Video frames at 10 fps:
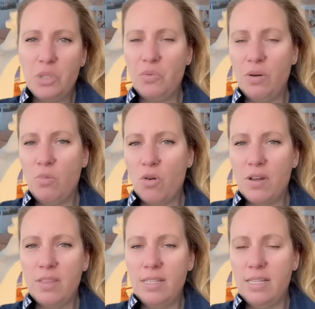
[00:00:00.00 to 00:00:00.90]
were more
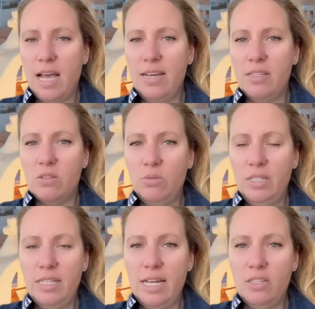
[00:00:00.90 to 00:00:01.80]
on the side it's only
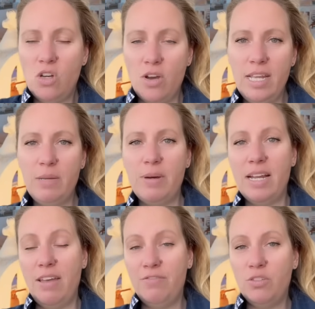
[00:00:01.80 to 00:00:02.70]
tectonic, but
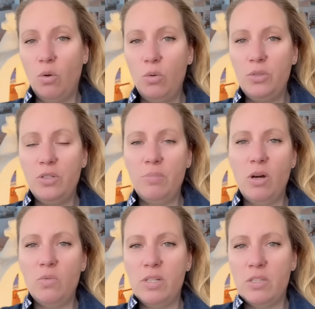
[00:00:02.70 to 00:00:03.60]
I've told you
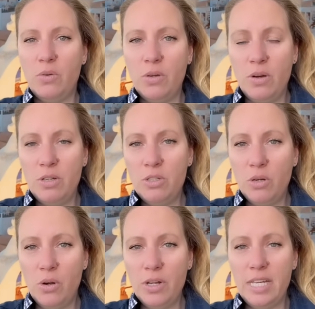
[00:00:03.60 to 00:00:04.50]
about what's going on in
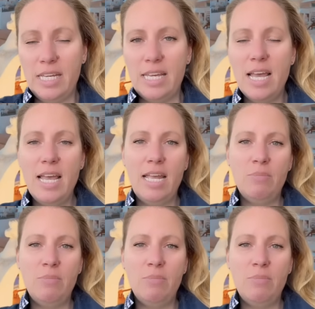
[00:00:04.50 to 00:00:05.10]
Turkey in